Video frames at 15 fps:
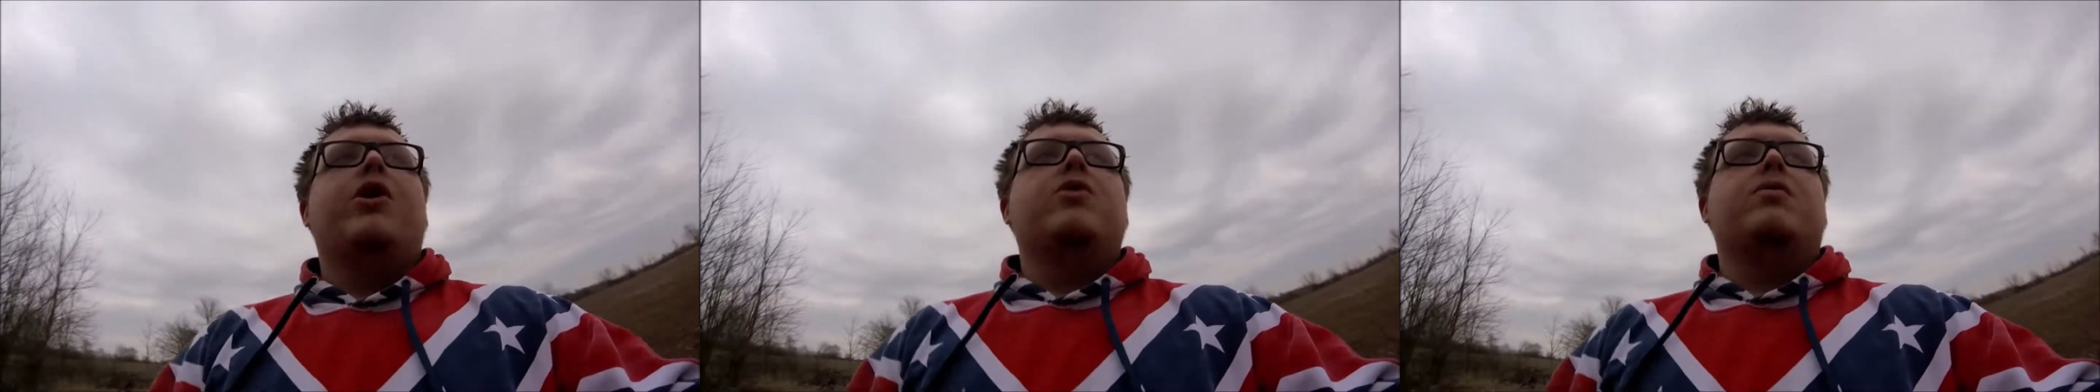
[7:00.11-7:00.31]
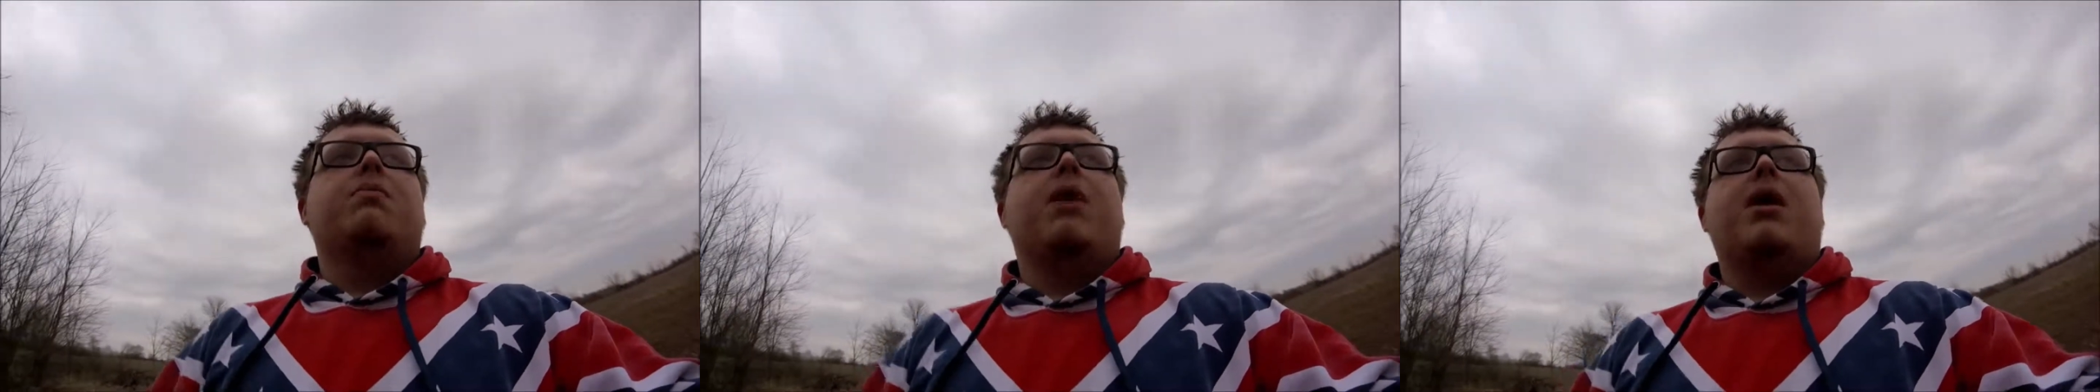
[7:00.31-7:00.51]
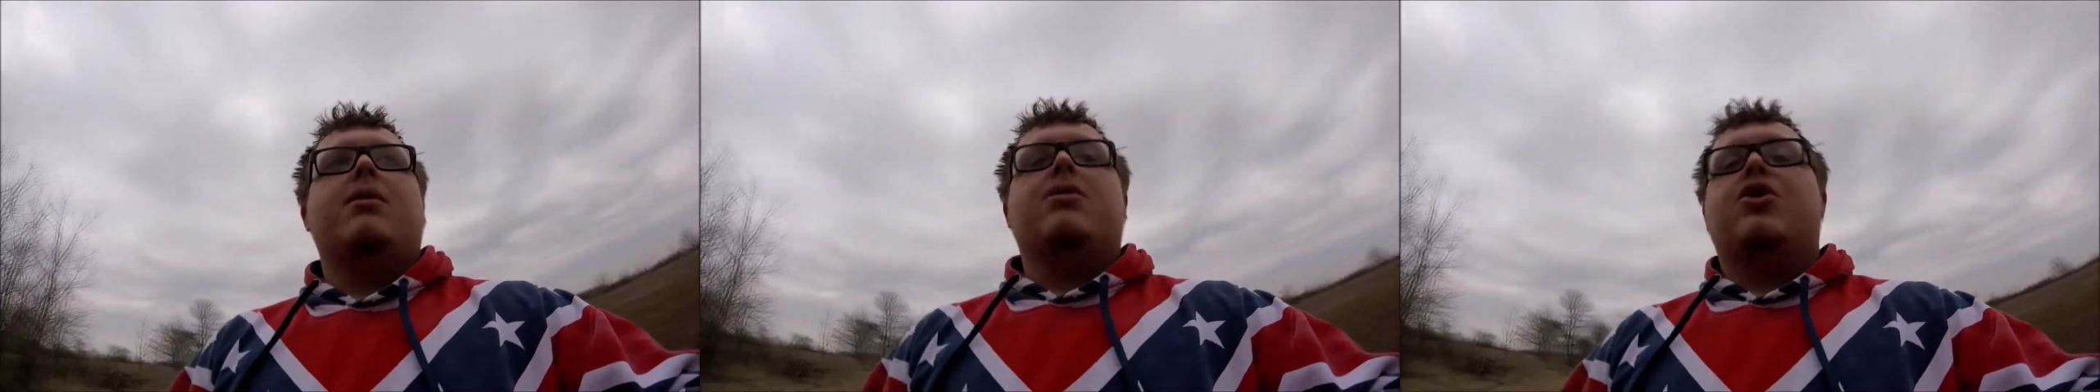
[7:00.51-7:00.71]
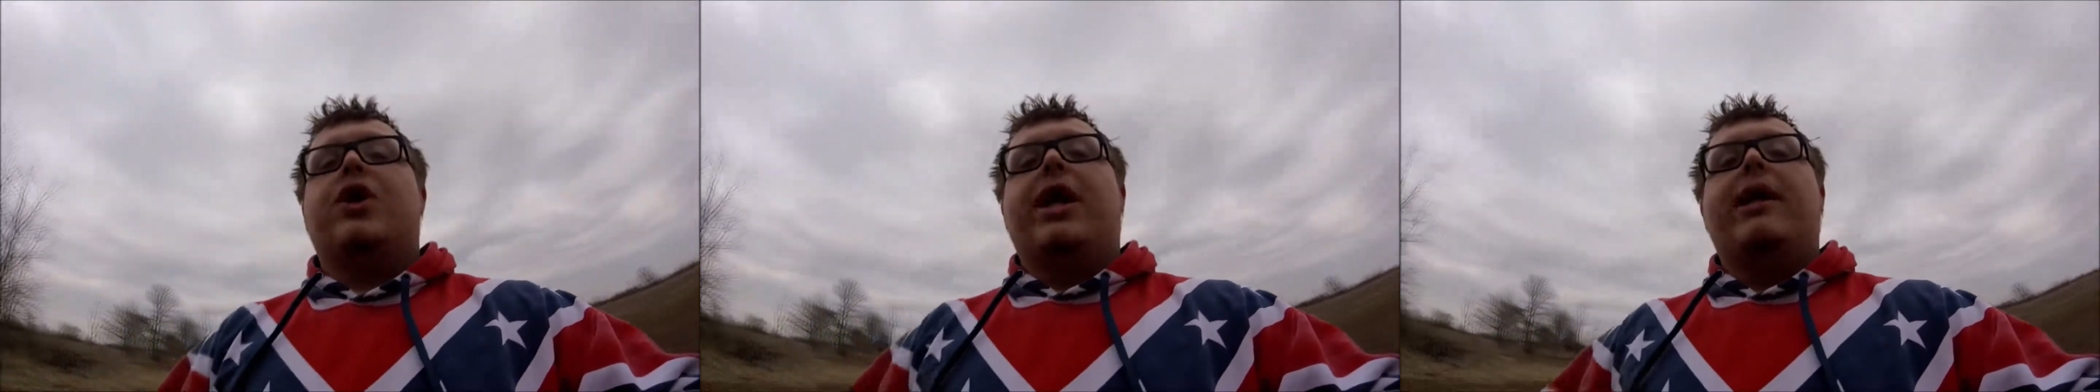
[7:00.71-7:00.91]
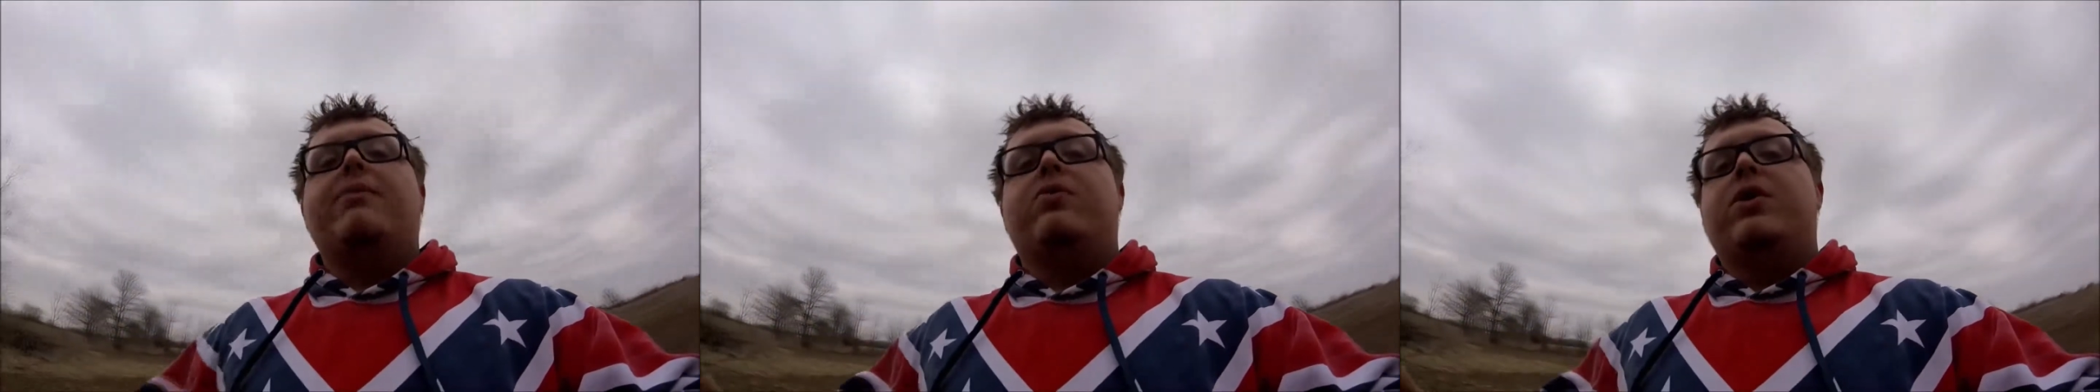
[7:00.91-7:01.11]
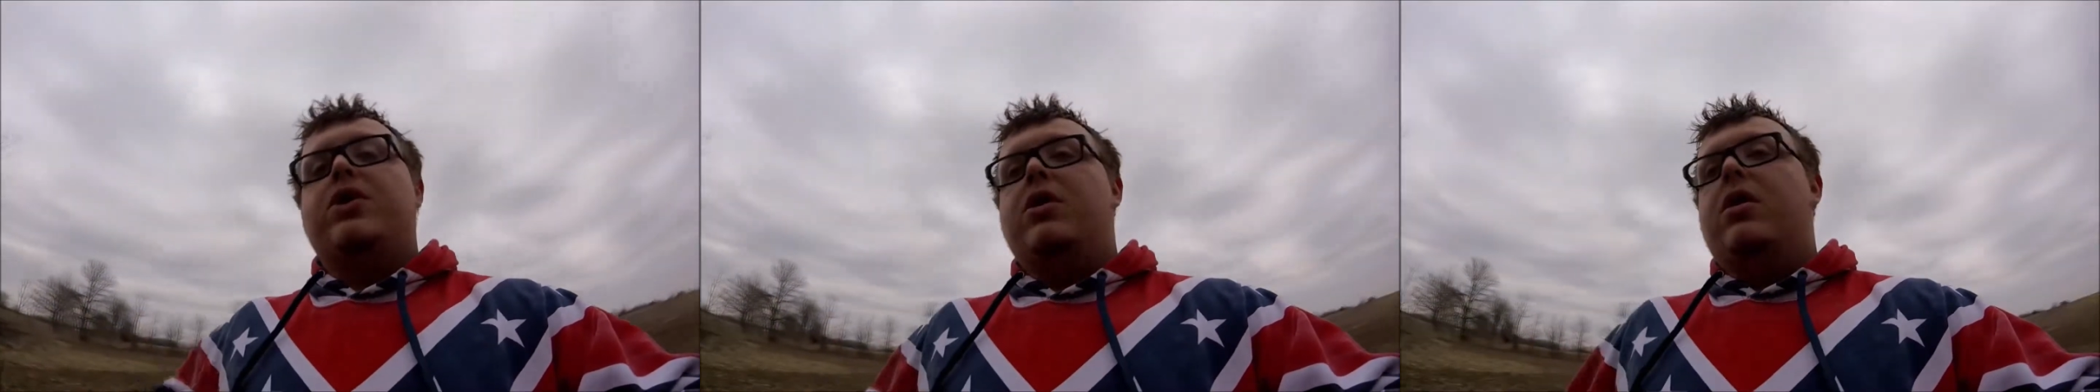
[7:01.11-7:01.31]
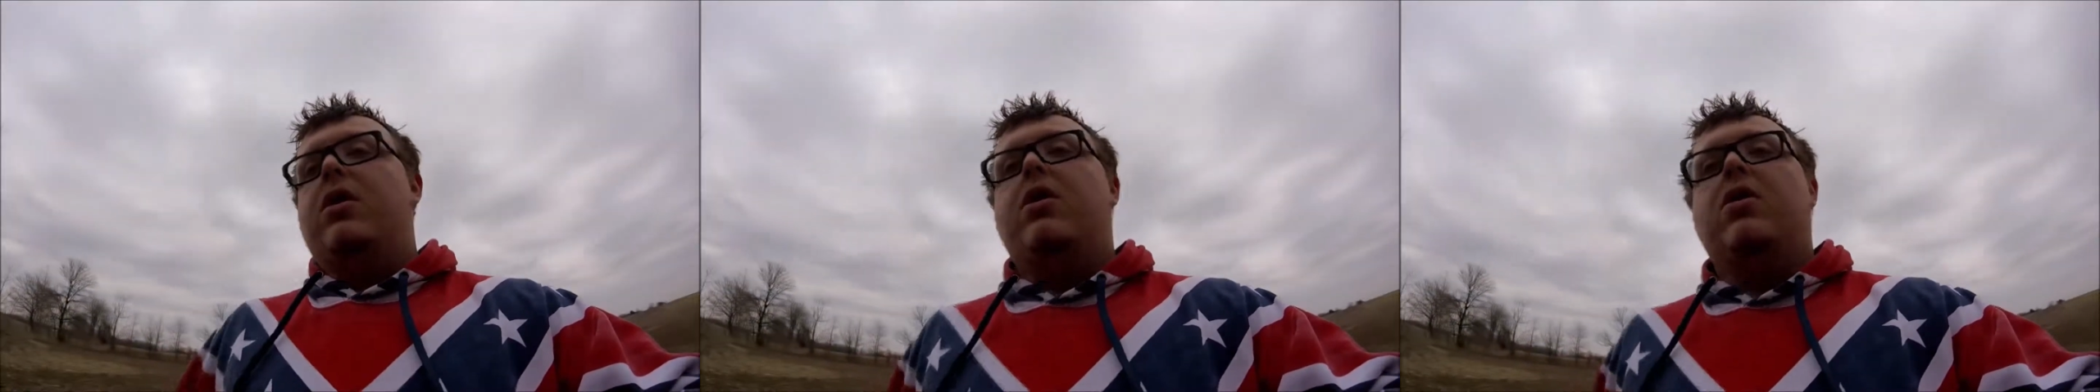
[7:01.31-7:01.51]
use mock scrapes, we